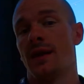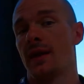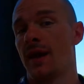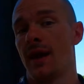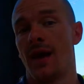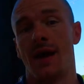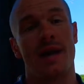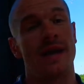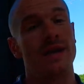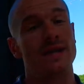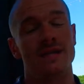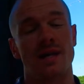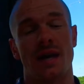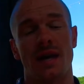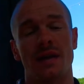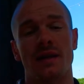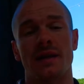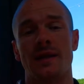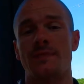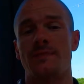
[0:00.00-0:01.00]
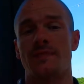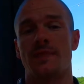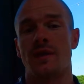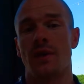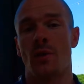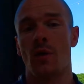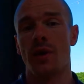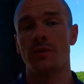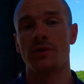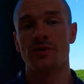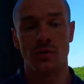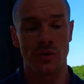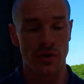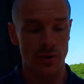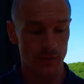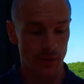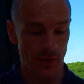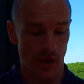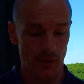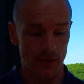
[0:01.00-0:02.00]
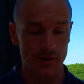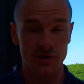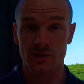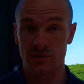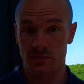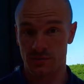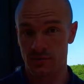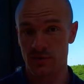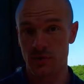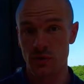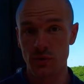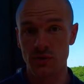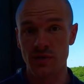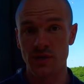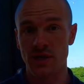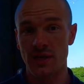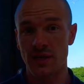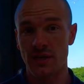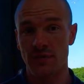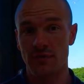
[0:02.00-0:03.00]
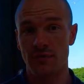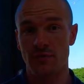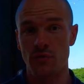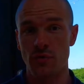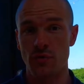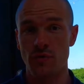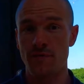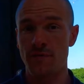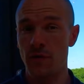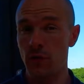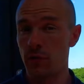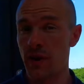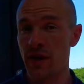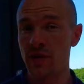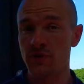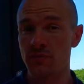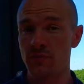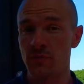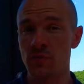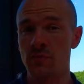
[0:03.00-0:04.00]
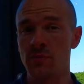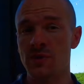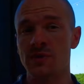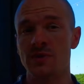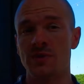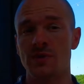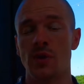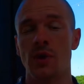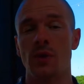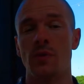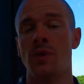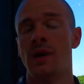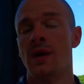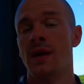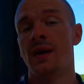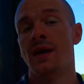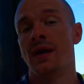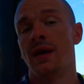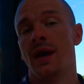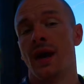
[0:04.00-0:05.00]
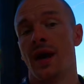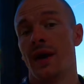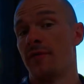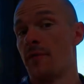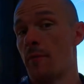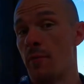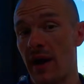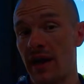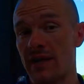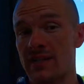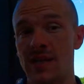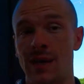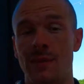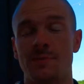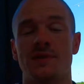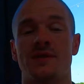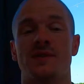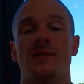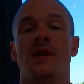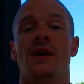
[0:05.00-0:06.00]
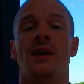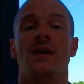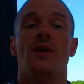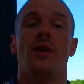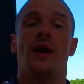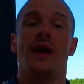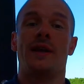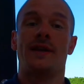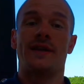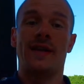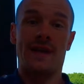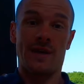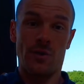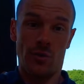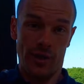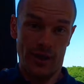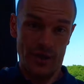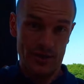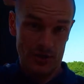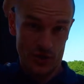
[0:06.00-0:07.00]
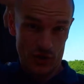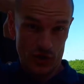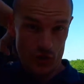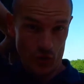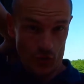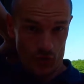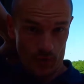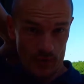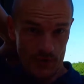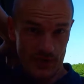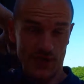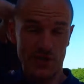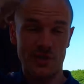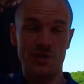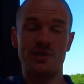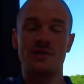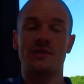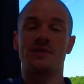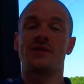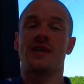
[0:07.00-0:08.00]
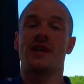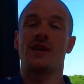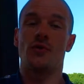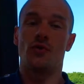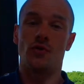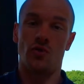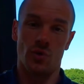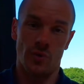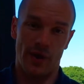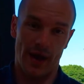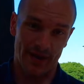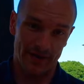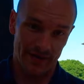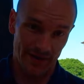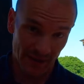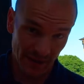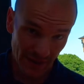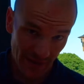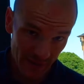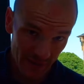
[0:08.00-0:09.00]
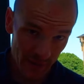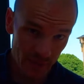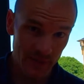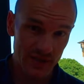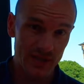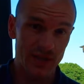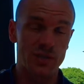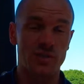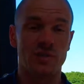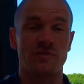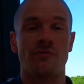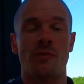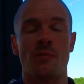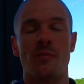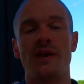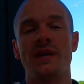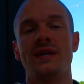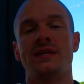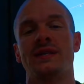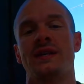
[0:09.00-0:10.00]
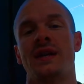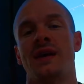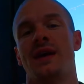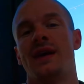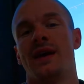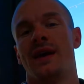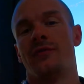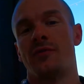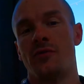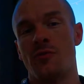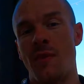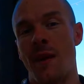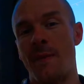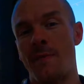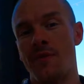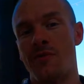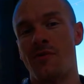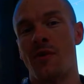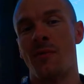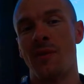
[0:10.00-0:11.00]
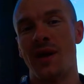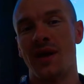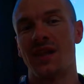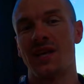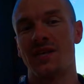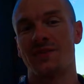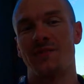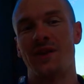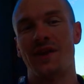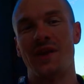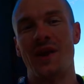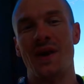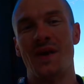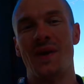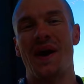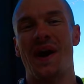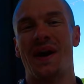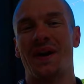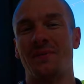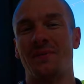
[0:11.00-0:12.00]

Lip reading: entirely. What I was doing, I was using it through full range of movements. So for biceps I'd take it into the shortened position, take it all the way out into the lengthened position and repeat. If you remember on my last video, I